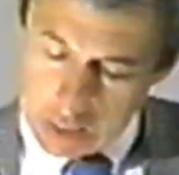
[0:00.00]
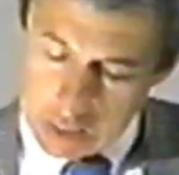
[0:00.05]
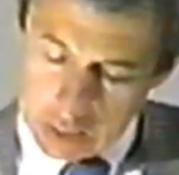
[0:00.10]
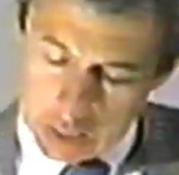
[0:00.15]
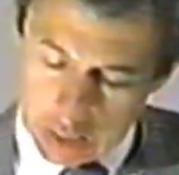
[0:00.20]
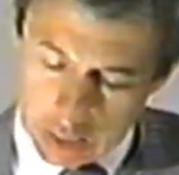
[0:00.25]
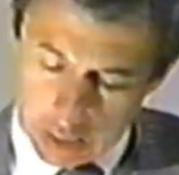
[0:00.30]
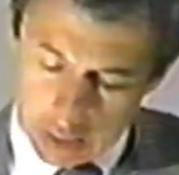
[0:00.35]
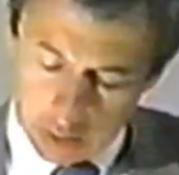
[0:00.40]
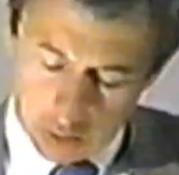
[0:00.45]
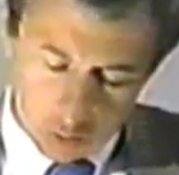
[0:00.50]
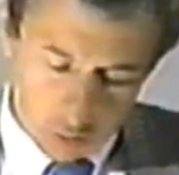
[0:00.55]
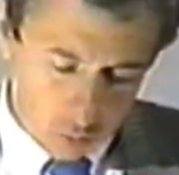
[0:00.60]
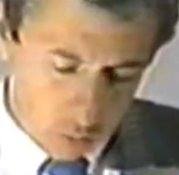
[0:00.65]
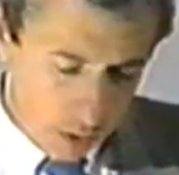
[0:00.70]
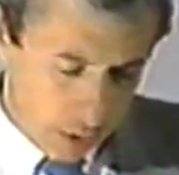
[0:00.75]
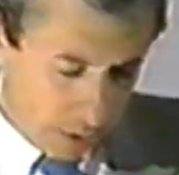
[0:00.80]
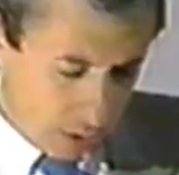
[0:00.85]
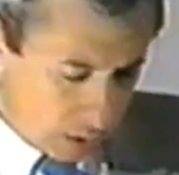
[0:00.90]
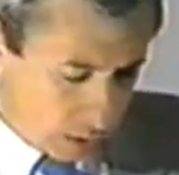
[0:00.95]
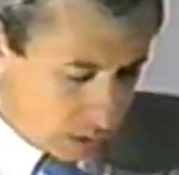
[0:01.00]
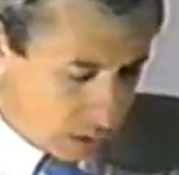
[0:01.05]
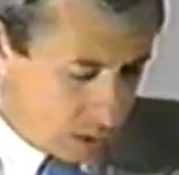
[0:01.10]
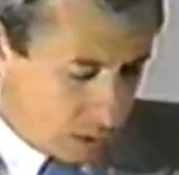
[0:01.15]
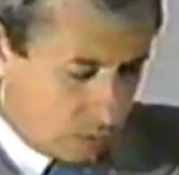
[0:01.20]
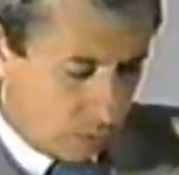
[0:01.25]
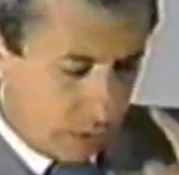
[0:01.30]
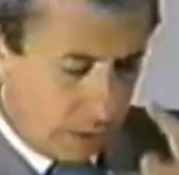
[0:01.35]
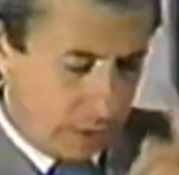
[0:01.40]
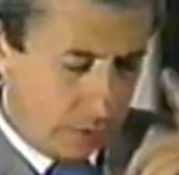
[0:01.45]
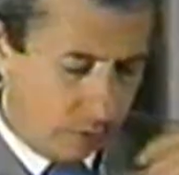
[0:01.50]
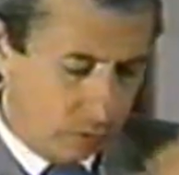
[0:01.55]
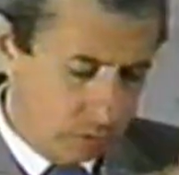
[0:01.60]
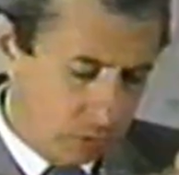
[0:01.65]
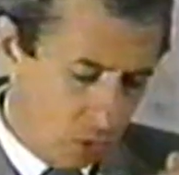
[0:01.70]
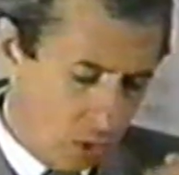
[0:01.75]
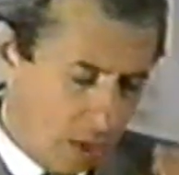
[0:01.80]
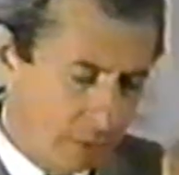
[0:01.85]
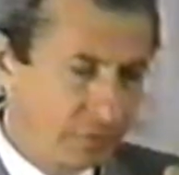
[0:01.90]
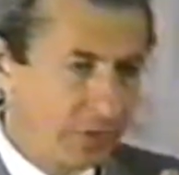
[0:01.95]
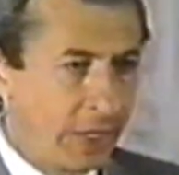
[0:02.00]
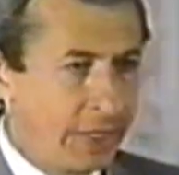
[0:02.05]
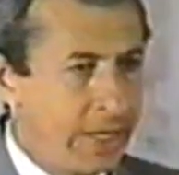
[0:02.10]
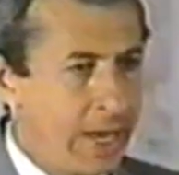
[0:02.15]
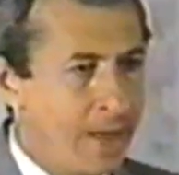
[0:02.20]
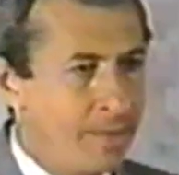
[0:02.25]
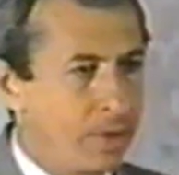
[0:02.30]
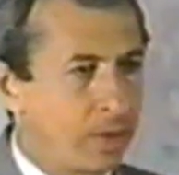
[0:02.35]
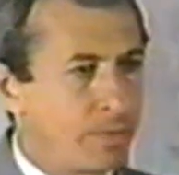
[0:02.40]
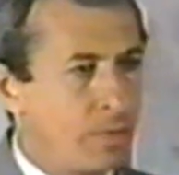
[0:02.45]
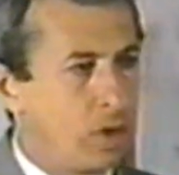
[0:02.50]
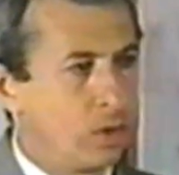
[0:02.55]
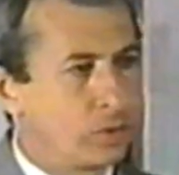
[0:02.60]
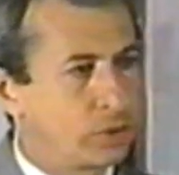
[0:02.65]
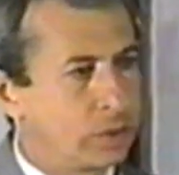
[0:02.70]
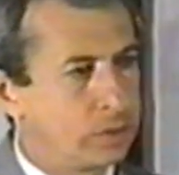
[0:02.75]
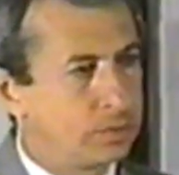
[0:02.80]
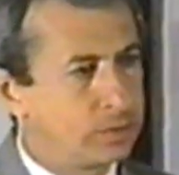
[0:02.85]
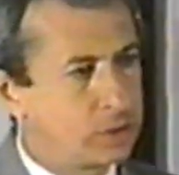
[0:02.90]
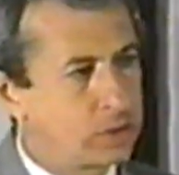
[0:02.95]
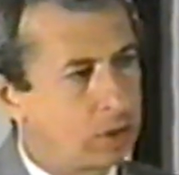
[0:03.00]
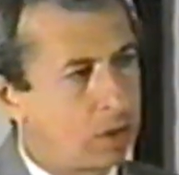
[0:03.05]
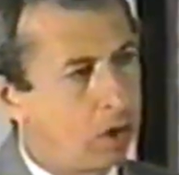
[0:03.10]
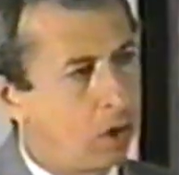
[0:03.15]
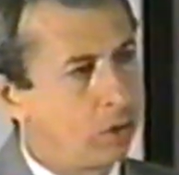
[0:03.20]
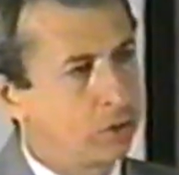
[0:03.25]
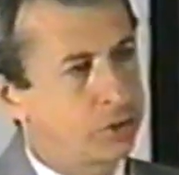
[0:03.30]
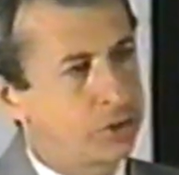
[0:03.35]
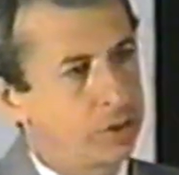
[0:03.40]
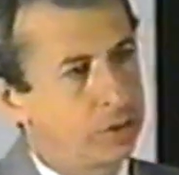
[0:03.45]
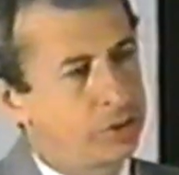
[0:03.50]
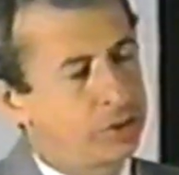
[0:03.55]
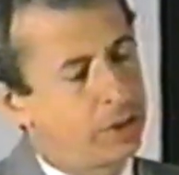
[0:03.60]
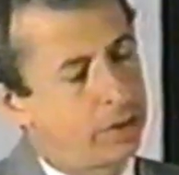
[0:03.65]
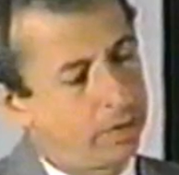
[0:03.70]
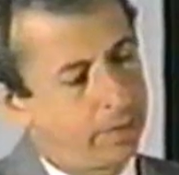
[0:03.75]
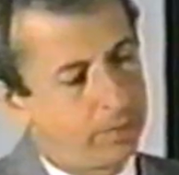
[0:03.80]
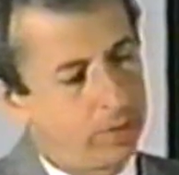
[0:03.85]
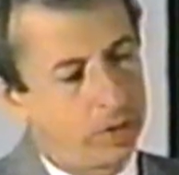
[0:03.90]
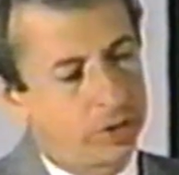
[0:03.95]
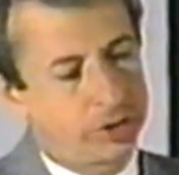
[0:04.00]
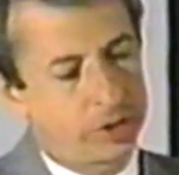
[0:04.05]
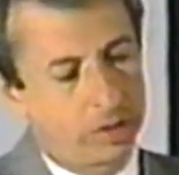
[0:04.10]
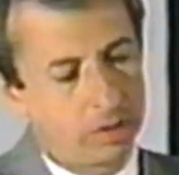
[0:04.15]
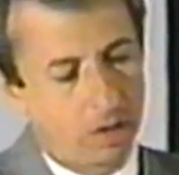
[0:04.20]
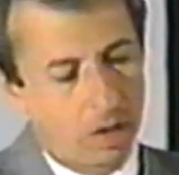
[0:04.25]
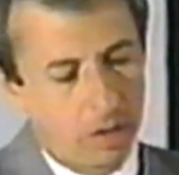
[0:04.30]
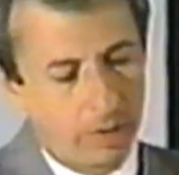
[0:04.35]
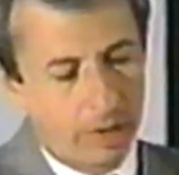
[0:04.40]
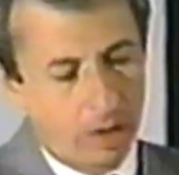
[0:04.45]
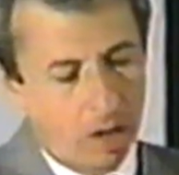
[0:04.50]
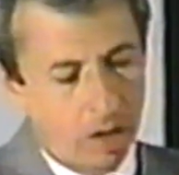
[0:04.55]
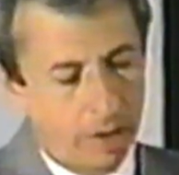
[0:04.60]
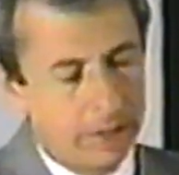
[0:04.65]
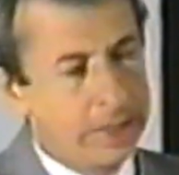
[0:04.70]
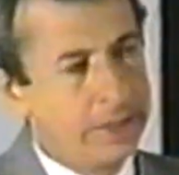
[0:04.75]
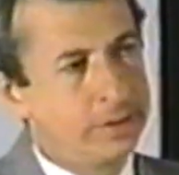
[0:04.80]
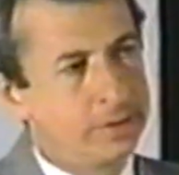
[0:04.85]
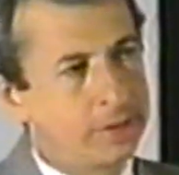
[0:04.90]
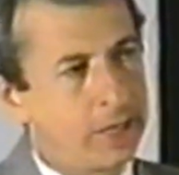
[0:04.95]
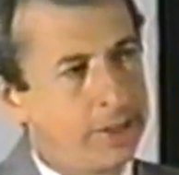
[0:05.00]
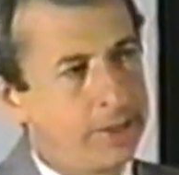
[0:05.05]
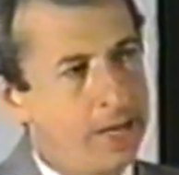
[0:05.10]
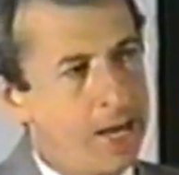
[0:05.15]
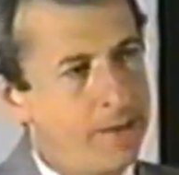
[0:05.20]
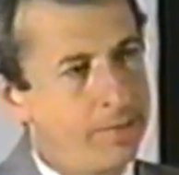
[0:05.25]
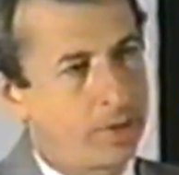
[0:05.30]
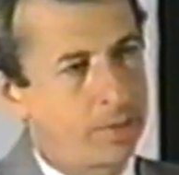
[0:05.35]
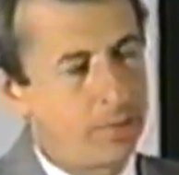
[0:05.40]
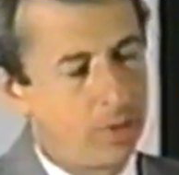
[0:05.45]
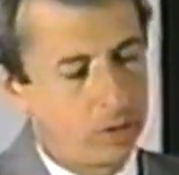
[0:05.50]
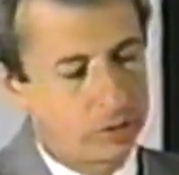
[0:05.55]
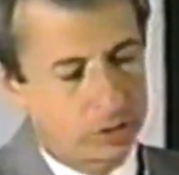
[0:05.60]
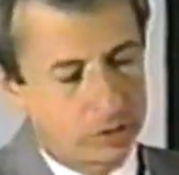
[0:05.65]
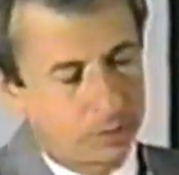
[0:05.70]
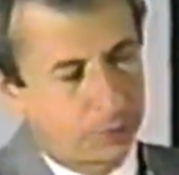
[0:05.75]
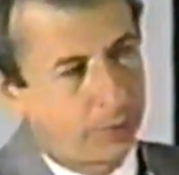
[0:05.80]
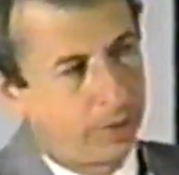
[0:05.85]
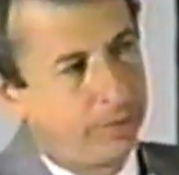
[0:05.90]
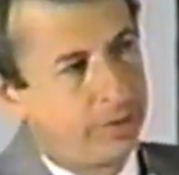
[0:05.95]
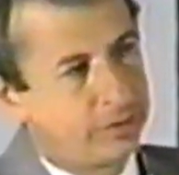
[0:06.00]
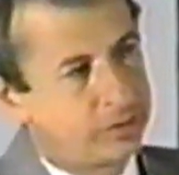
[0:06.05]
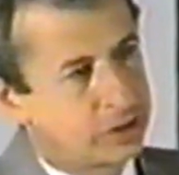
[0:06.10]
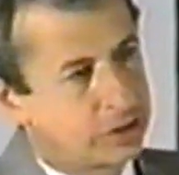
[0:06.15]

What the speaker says: One other, a law of dynamic motion. So cultures that are emerging, growing, are in dynamic motion. Primitive